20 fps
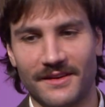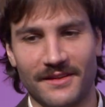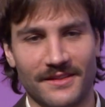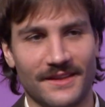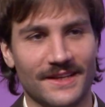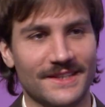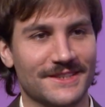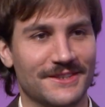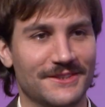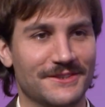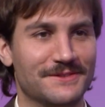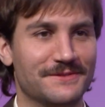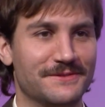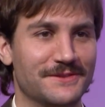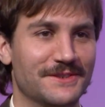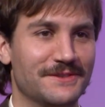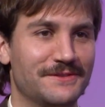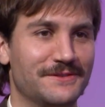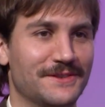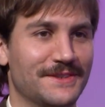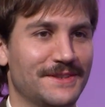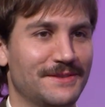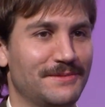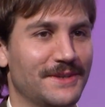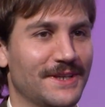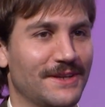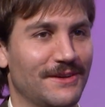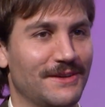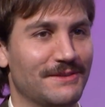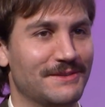thanks a lot for the
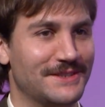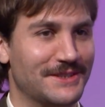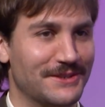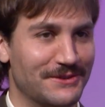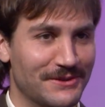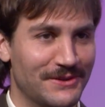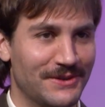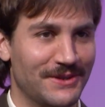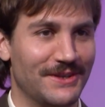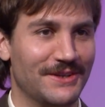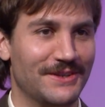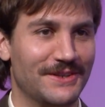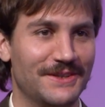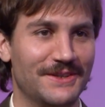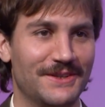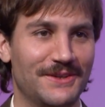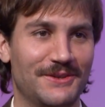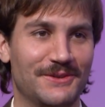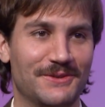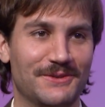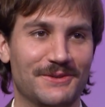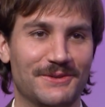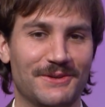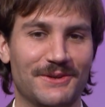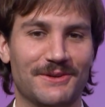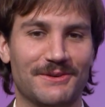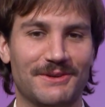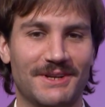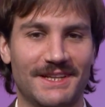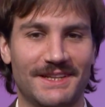background. So yeah,
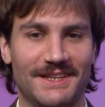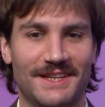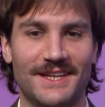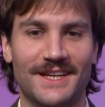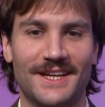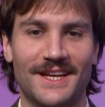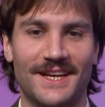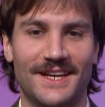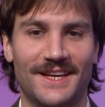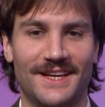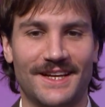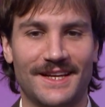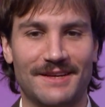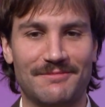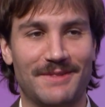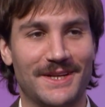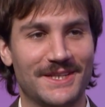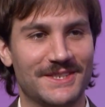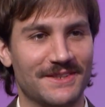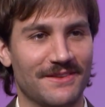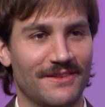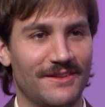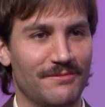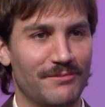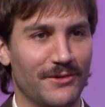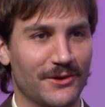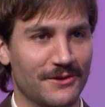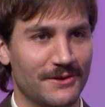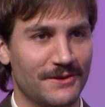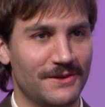you already mentioned the
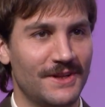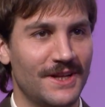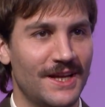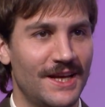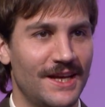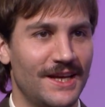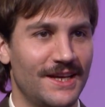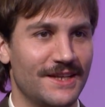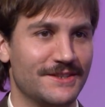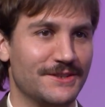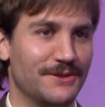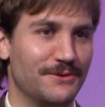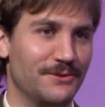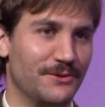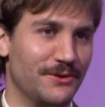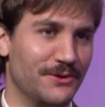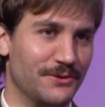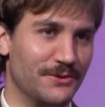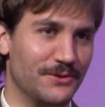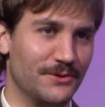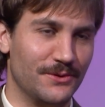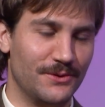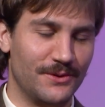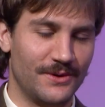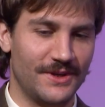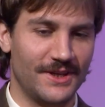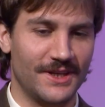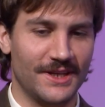model. So you